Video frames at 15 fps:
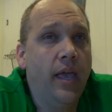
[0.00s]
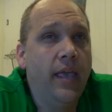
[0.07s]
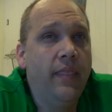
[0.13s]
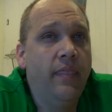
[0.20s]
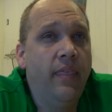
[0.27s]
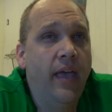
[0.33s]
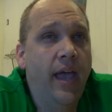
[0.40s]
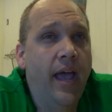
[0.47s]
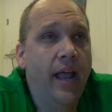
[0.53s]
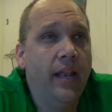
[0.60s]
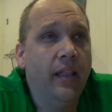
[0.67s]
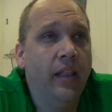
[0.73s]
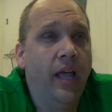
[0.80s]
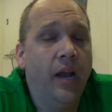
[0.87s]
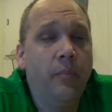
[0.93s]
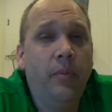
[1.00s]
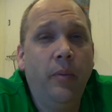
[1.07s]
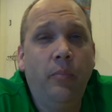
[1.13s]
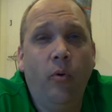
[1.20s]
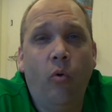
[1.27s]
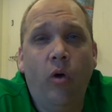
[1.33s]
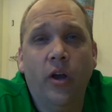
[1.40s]
that a lot of
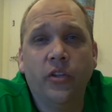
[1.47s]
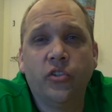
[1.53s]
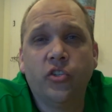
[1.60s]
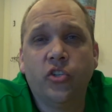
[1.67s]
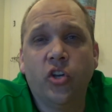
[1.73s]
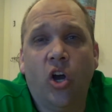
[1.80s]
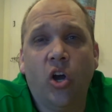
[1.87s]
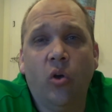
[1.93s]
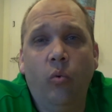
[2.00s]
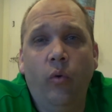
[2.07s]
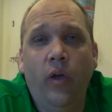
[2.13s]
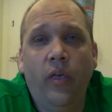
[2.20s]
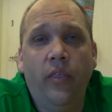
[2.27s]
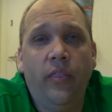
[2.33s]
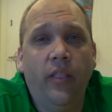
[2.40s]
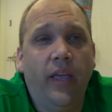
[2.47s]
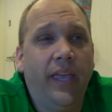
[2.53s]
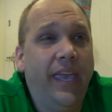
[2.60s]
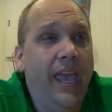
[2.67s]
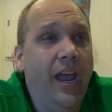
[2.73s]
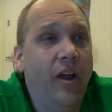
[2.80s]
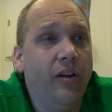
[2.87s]
people want to start with,
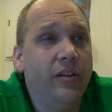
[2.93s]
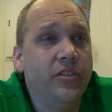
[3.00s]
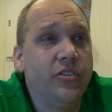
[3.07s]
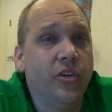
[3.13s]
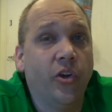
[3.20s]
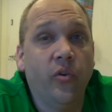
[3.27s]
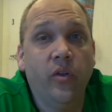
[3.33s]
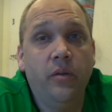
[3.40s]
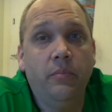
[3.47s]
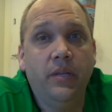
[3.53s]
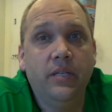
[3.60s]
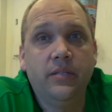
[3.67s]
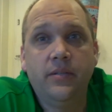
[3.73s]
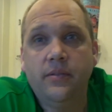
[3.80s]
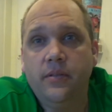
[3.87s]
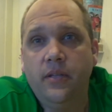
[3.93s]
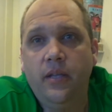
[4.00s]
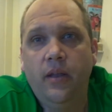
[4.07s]
like carrots or green beans,